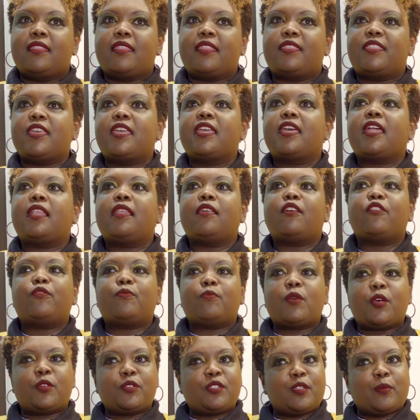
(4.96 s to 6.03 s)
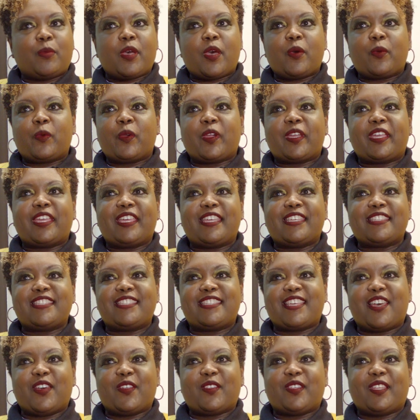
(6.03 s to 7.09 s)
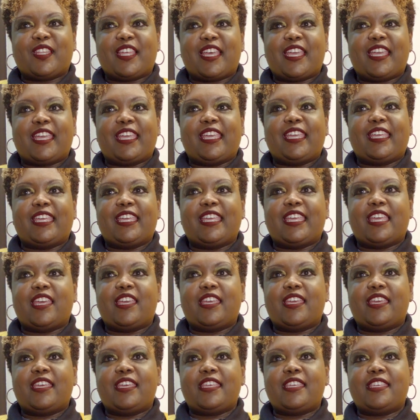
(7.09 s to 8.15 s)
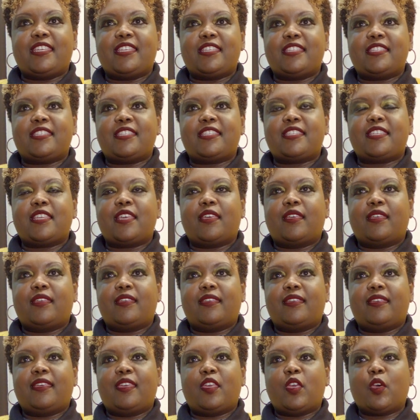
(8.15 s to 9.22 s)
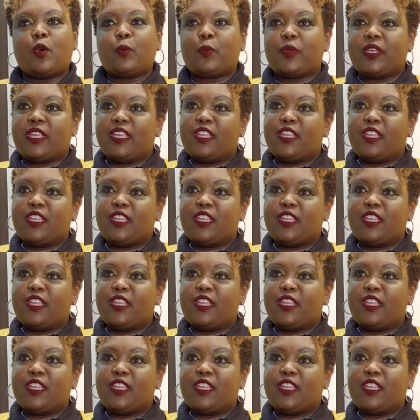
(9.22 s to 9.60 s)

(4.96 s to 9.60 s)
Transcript: The thing I love most about working at SouthLight is helping